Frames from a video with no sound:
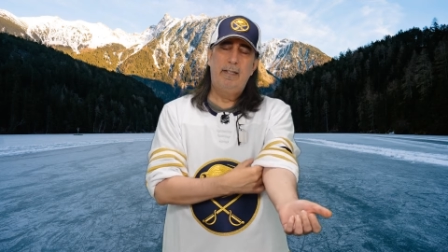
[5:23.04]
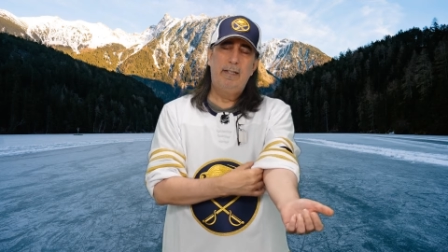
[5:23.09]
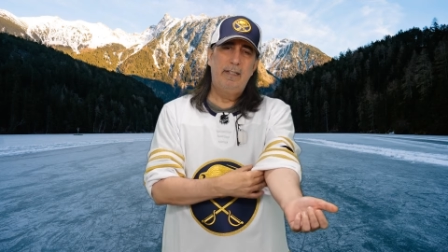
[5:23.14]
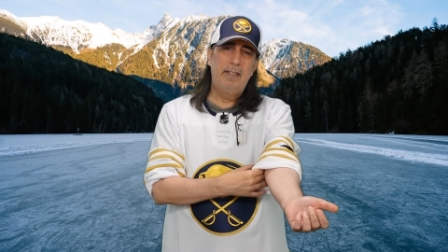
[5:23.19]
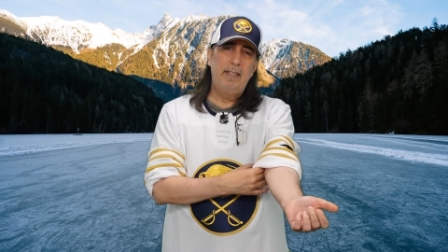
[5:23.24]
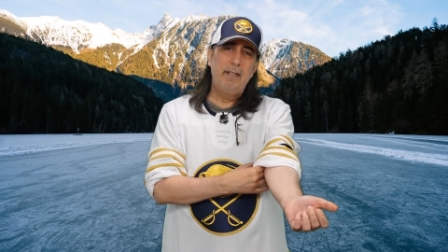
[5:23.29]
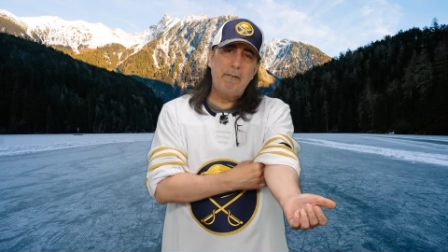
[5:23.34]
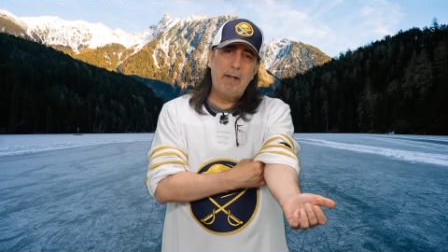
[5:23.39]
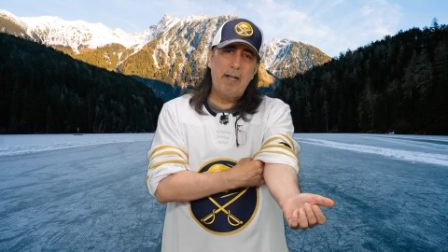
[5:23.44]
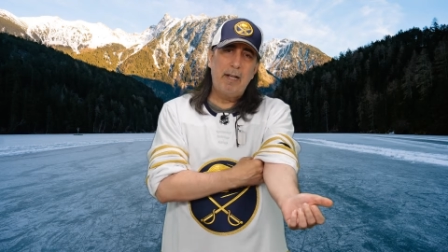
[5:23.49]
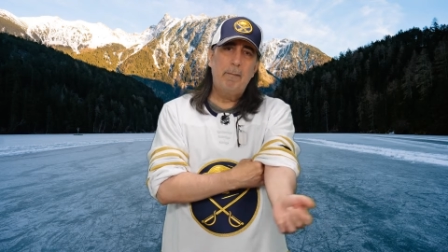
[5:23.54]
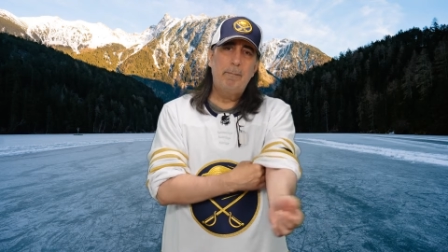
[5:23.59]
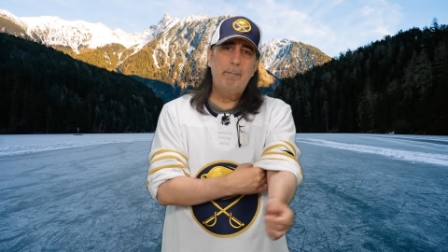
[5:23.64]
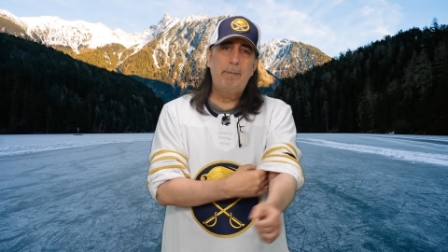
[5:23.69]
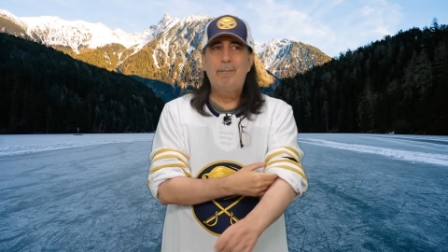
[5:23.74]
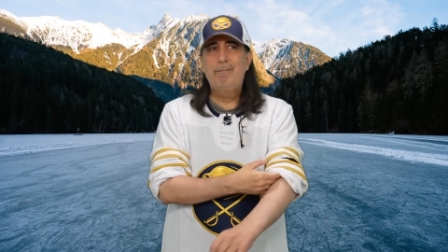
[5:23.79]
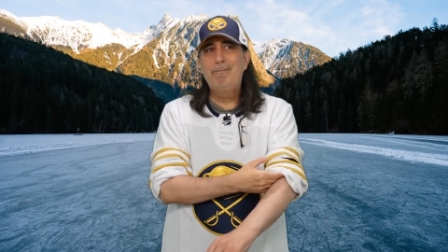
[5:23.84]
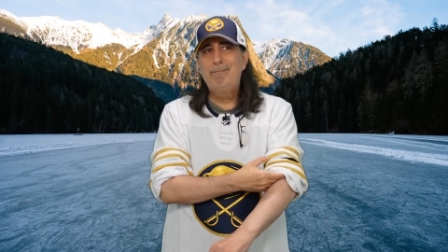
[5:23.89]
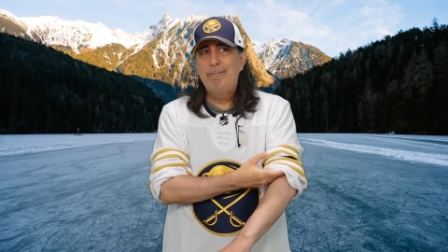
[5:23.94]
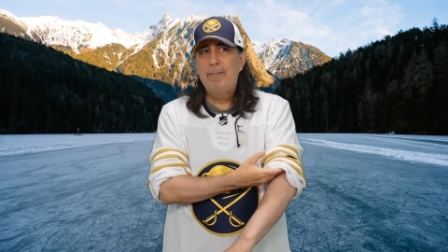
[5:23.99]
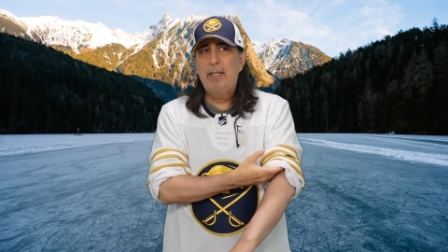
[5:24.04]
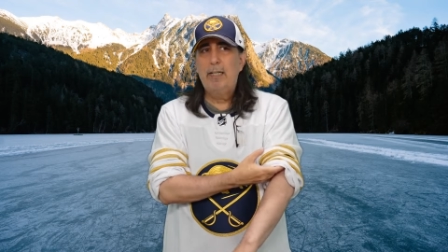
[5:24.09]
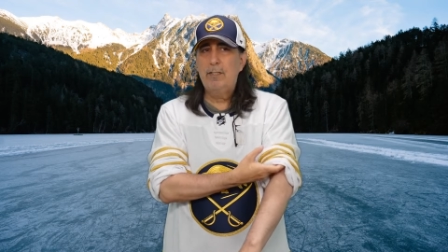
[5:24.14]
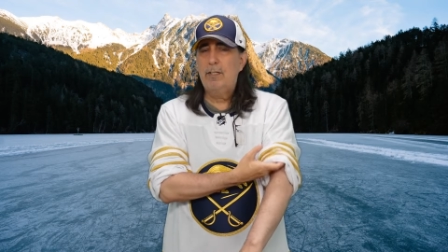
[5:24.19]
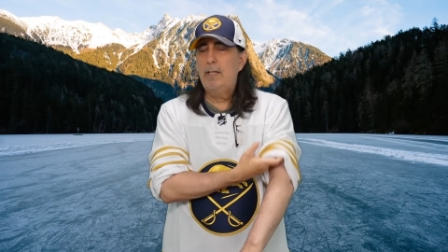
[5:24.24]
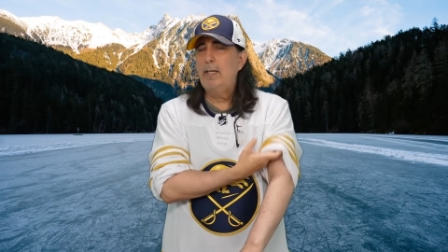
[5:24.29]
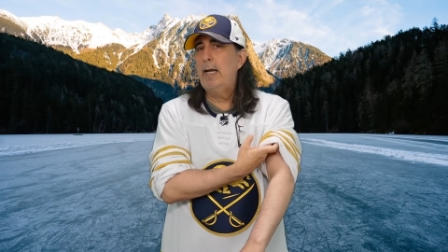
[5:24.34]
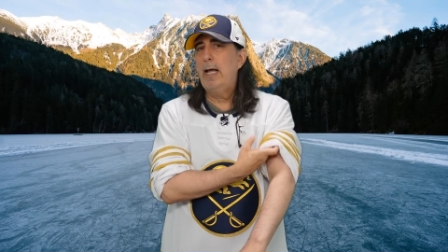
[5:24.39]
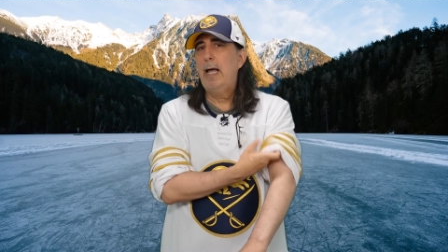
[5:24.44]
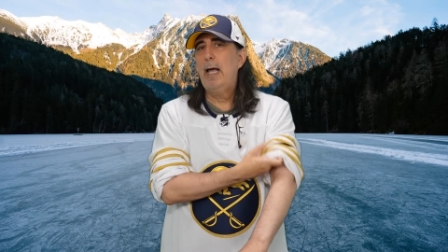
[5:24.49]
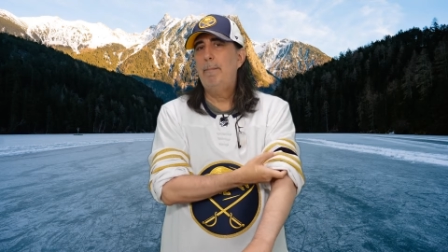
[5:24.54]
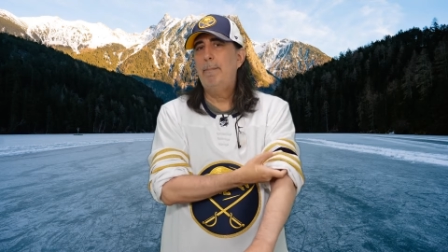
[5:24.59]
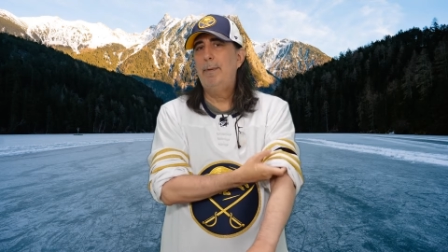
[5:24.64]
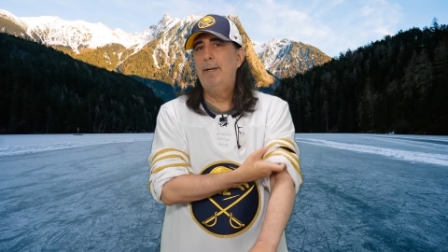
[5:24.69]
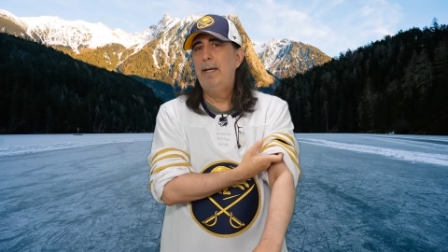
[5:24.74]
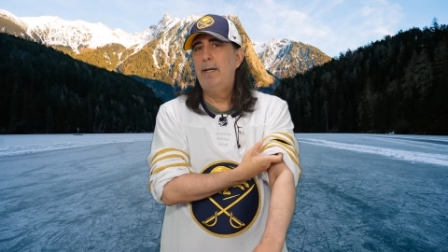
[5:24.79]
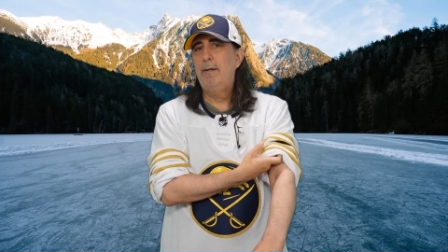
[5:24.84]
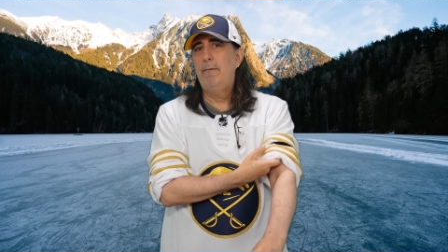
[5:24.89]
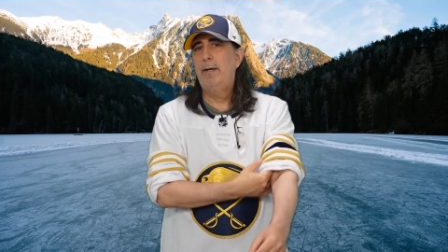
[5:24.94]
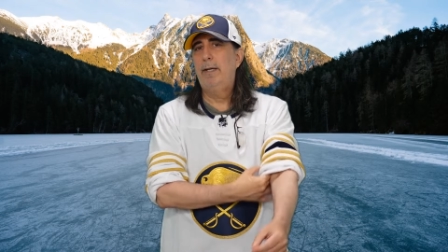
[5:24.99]
developed, that's going to happen
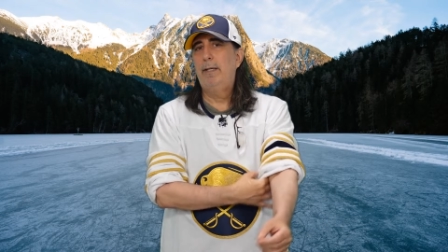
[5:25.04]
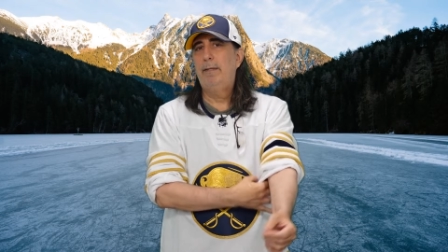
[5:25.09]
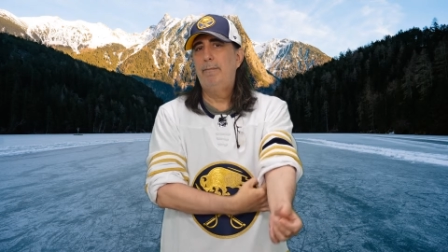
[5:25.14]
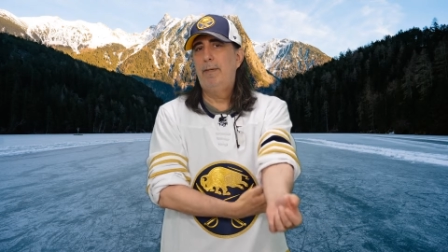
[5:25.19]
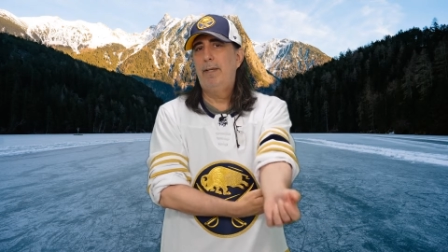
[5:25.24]
anyway.